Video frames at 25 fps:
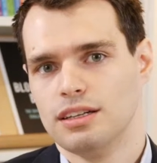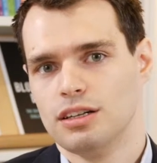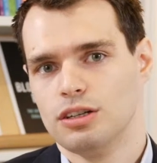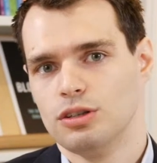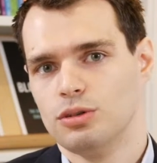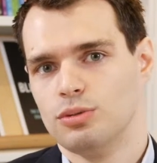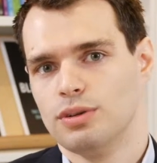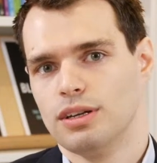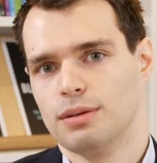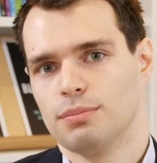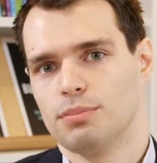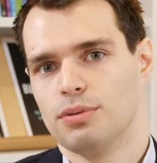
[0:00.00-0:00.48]
they're
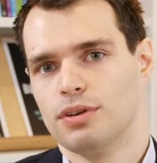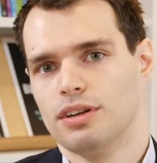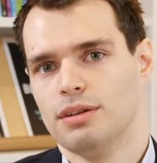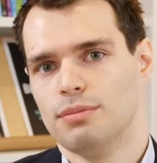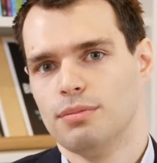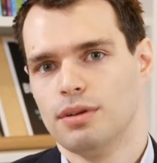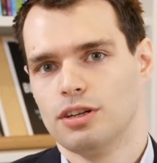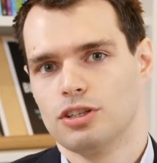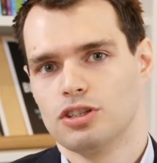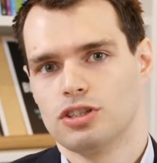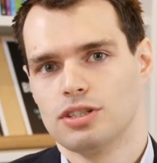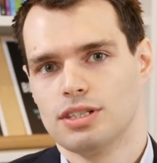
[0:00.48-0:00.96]
doing
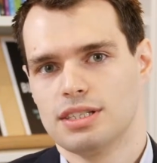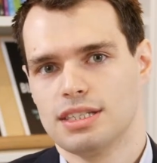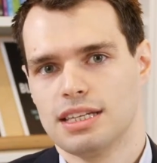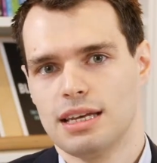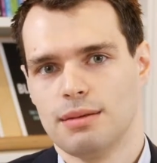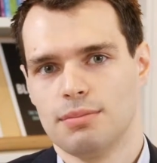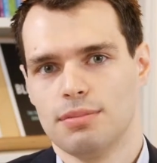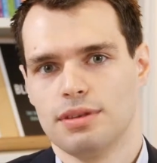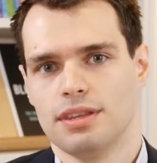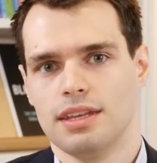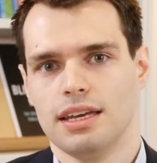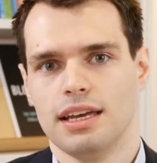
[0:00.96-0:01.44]
pretty much the
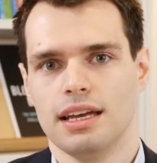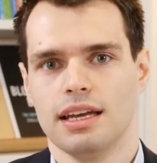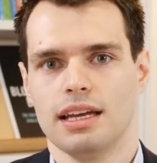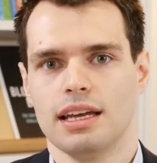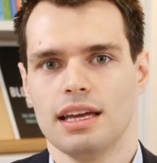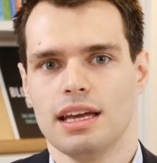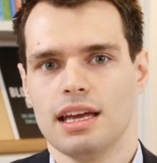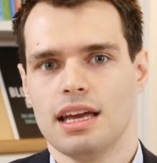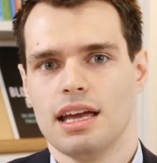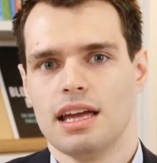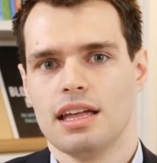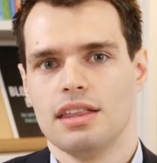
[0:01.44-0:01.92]
same
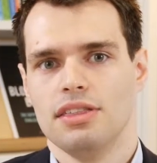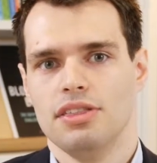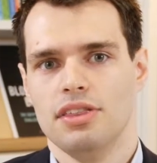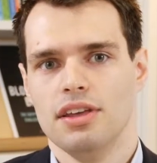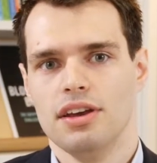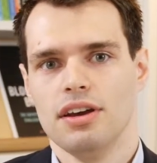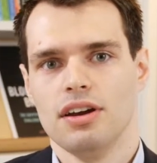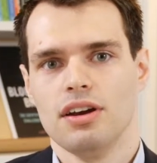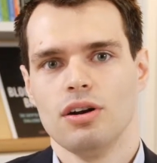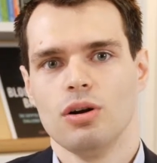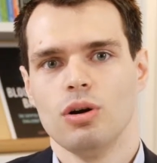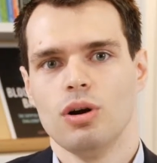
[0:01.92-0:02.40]
thing.
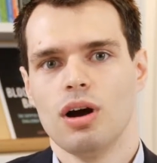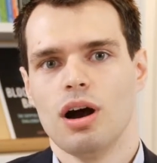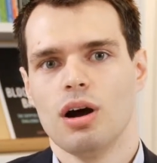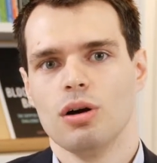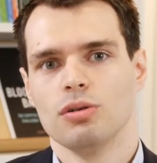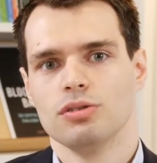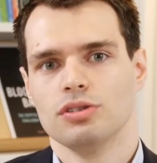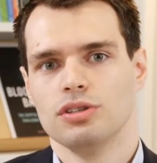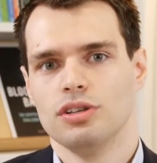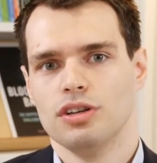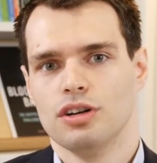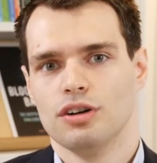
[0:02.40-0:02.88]
They're
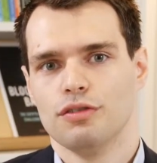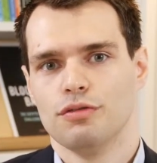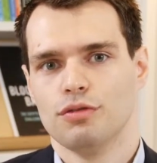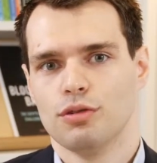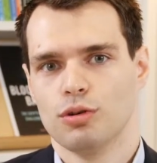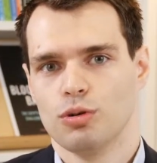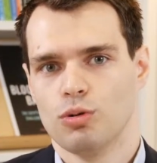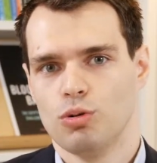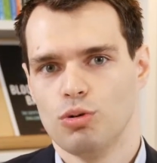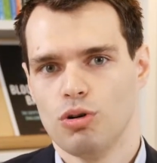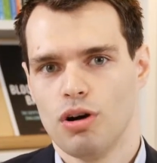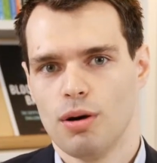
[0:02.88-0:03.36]
out there
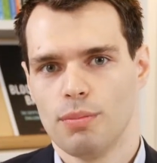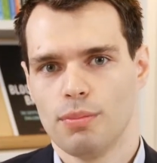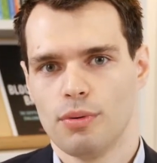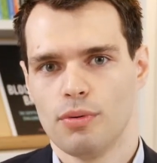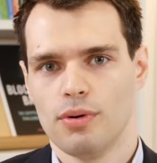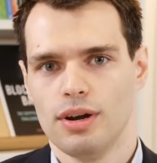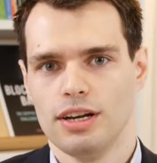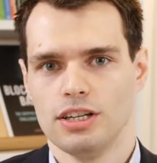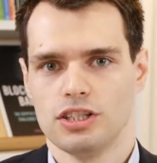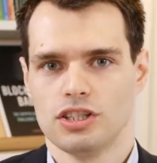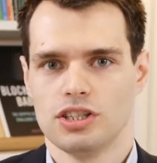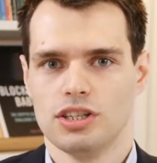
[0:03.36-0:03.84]
for
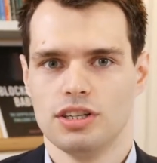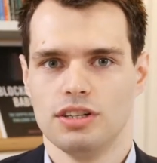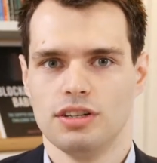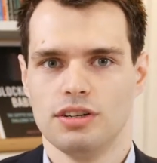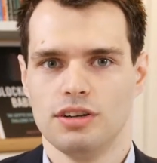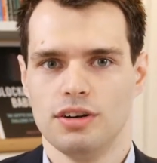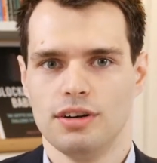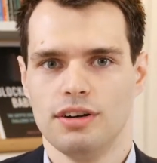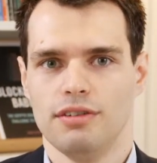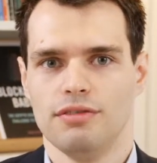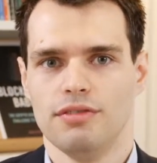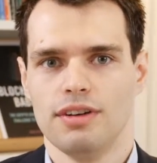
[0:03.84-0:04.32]
cooperation.
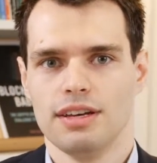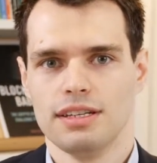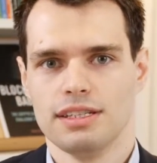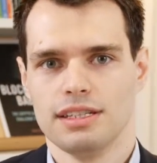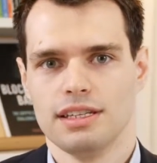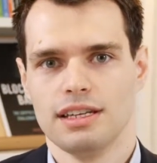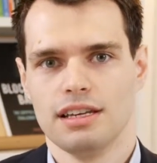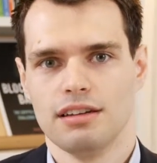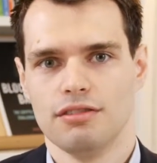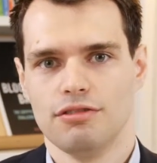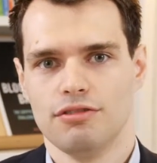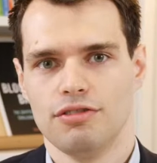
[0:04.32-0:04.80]
They're
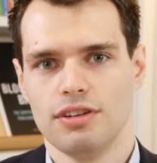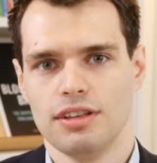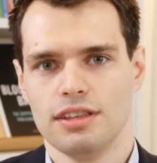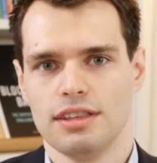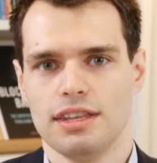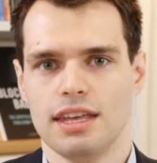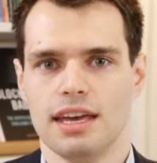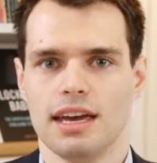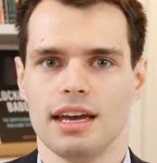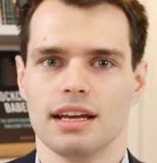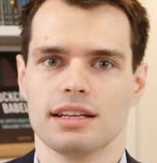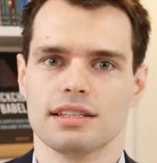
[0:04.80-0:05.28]
investing in
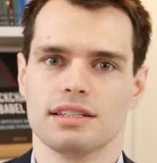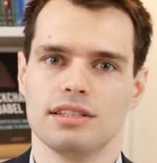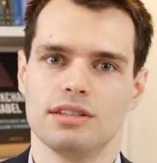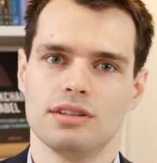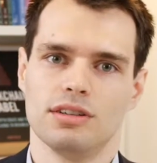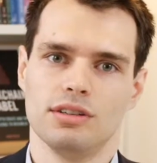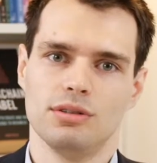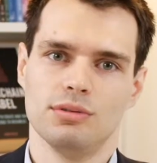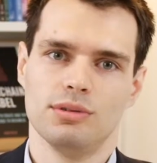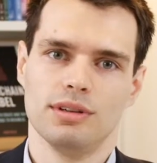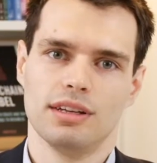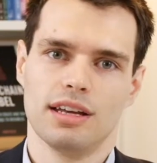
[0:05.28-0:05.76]
fintechs,
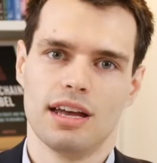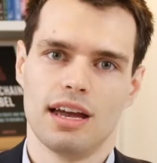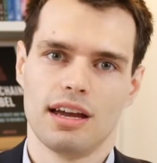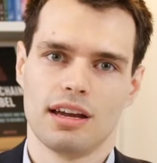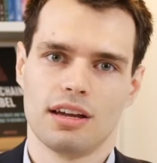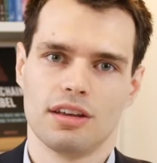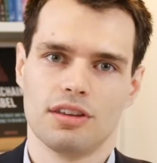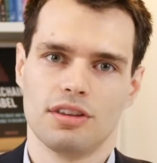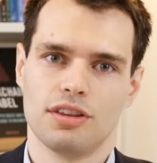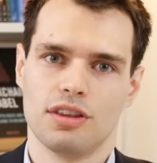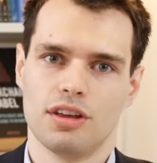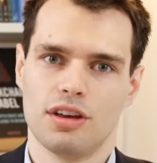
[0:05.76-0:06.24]
they're doing
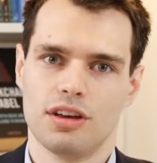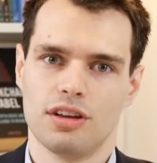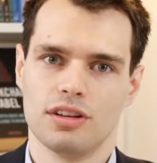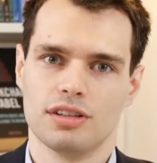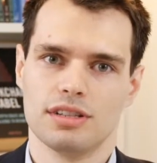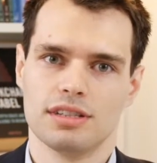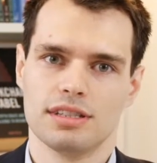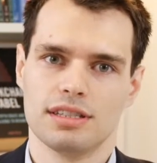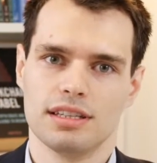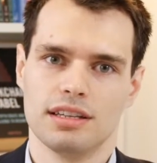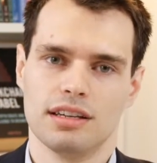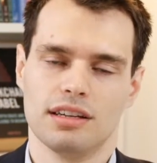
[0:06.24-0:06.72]

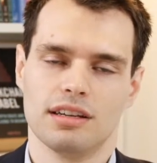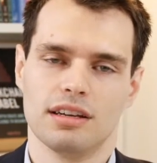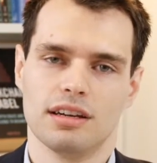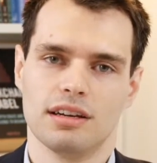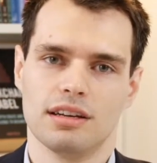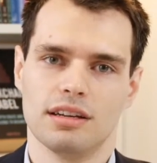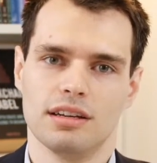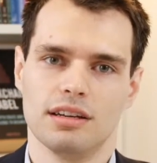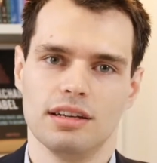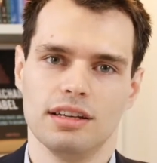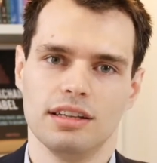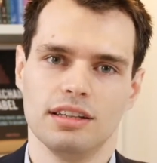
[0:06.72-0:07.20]
hackathons,
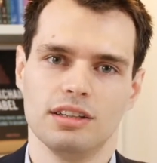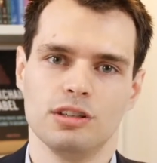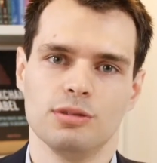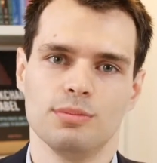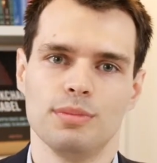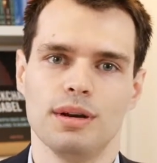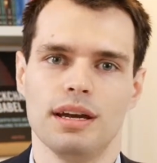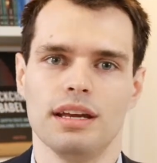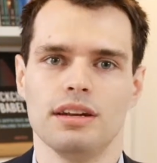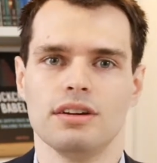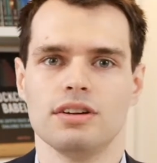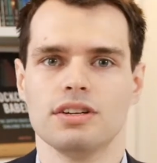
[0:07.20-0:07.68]

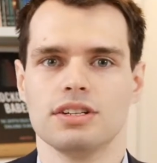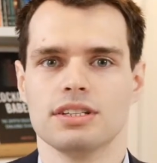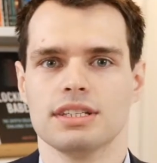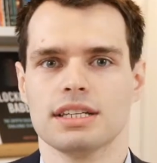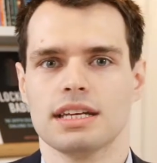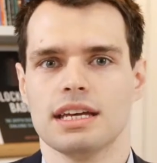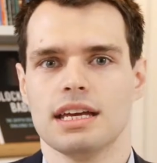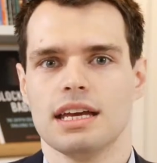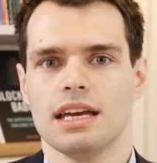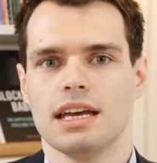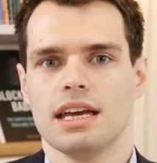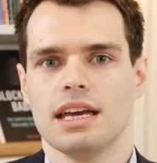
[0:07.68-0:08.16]
incubators.